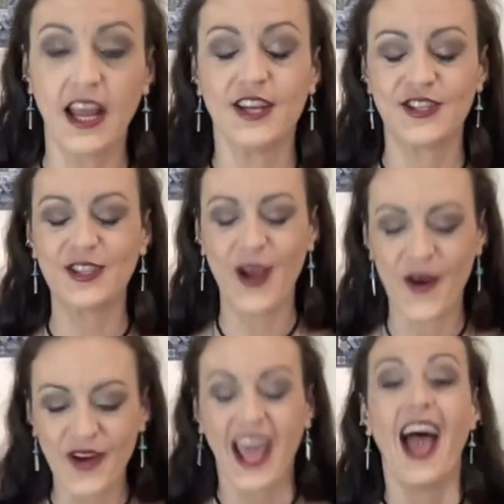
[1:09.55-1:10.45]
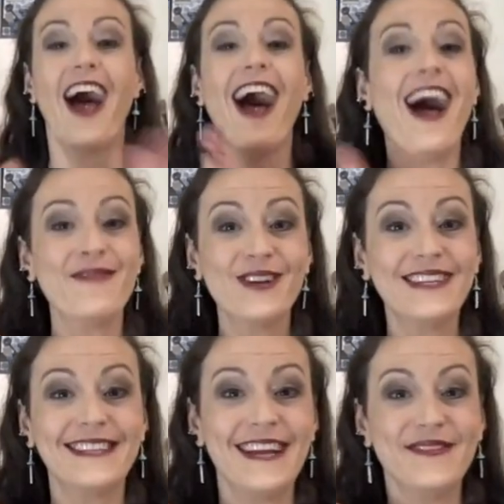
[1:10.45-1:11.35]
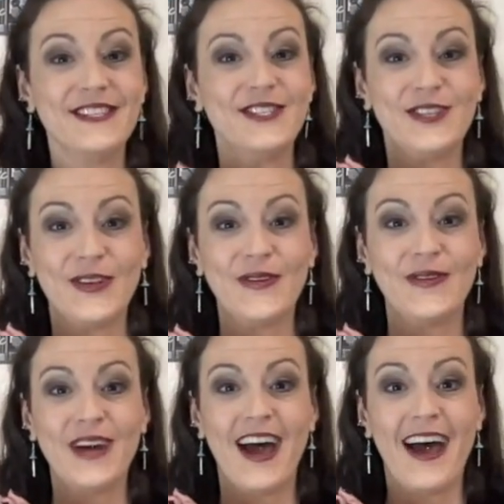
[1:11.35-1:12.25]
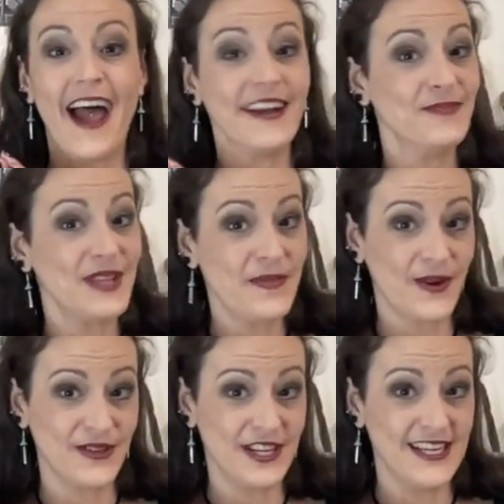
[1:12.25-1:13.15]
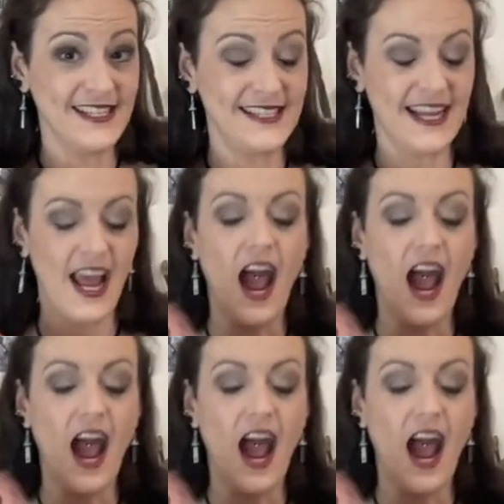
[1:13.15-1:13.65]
So I'm going to dive into items I purchased.